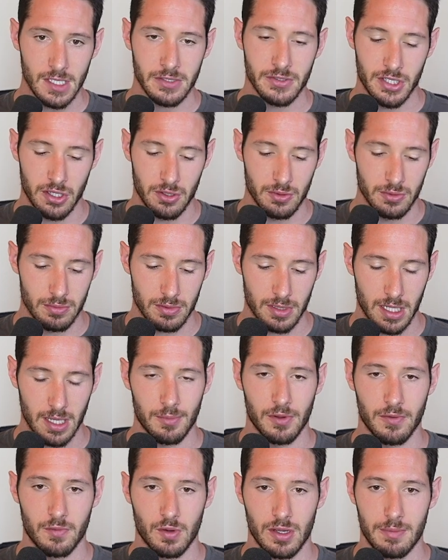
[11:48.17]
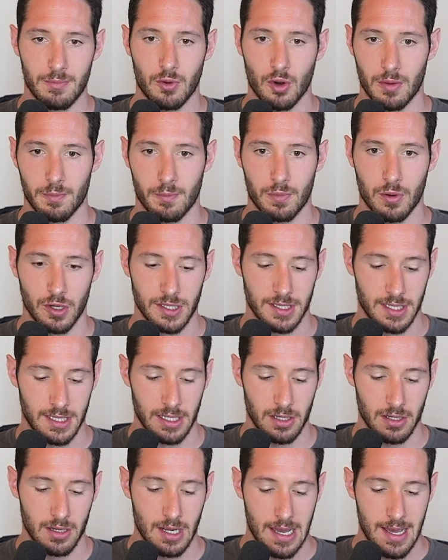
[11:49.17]
So a couple of really important points
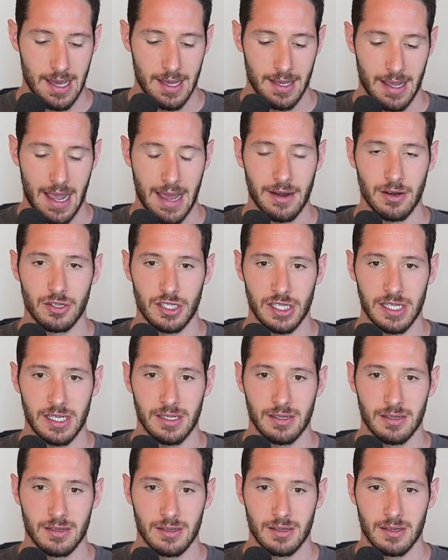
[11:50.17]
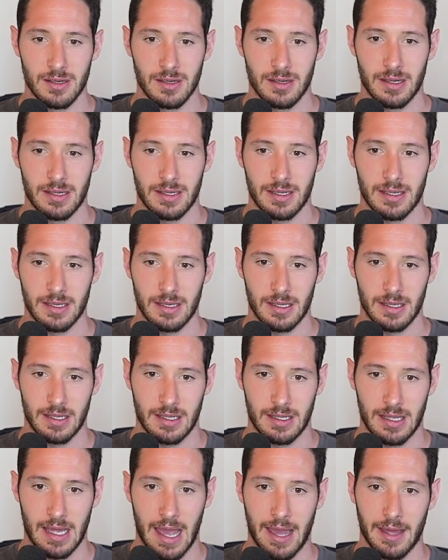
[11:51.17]
here. Energy
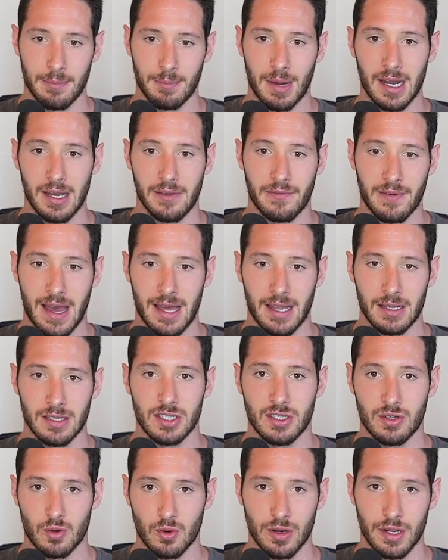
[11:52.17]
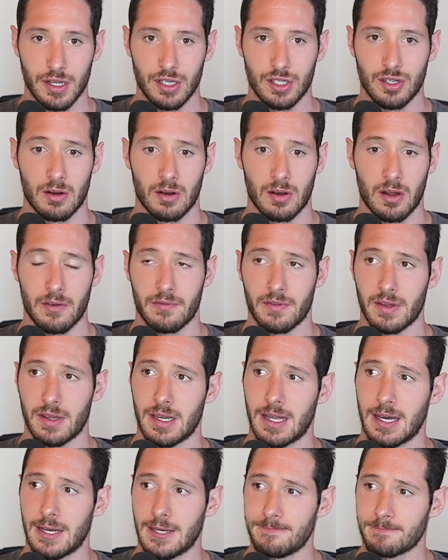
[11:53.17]
and body fat storage are
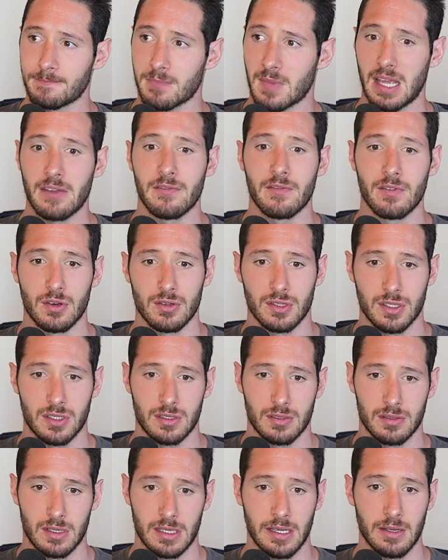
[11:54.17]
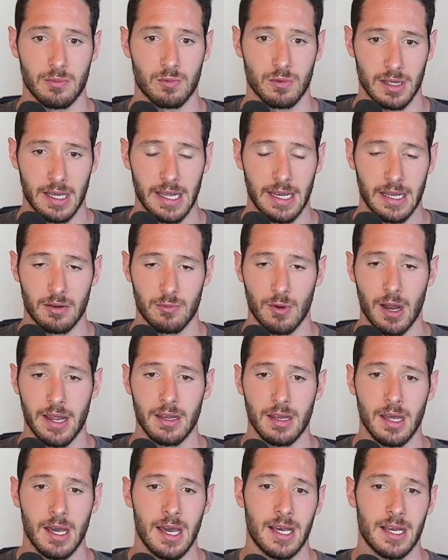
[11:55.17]
often uh, inversely related,
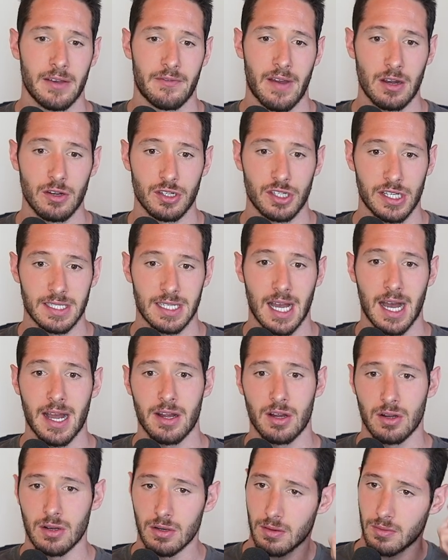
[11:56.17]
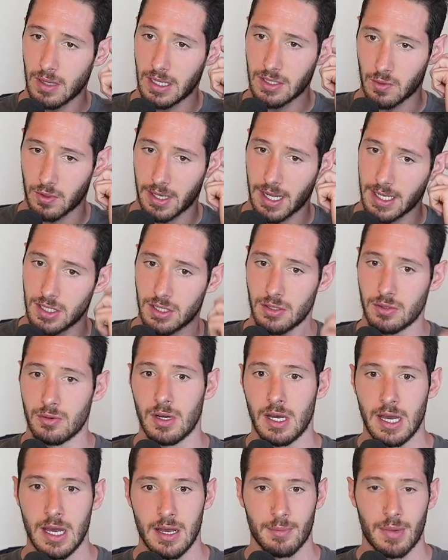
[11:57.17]
right? If energy is higher, as we'll get to,
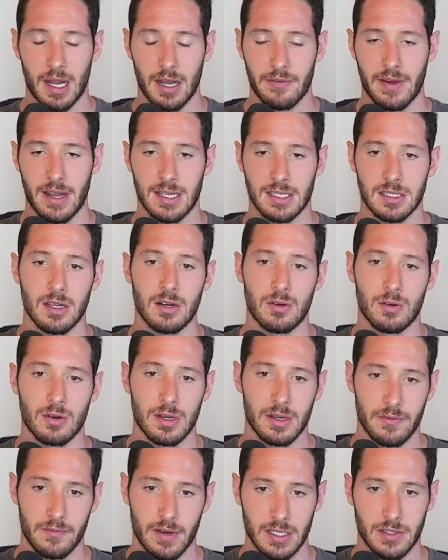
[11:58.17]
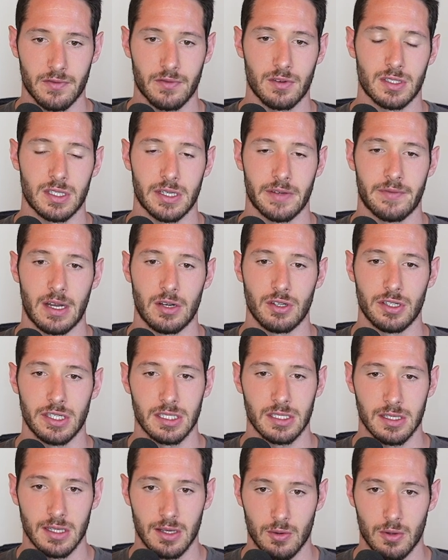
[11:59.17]
body fat is lower, and vice versa. If energy
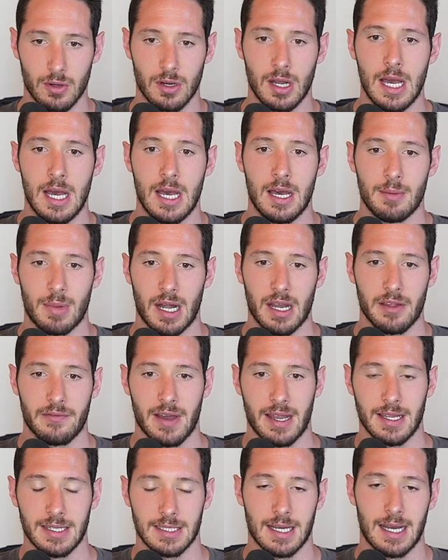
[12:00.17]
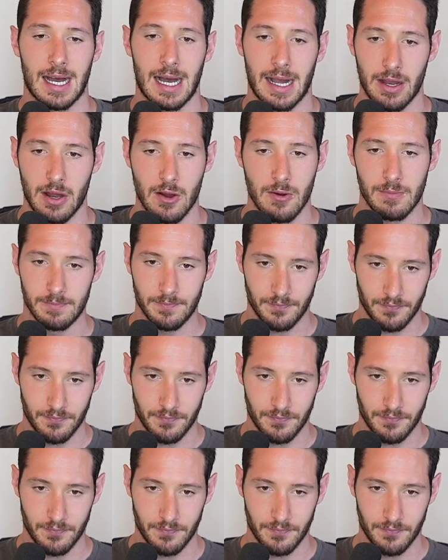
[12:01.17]
is lower, body fat is higher.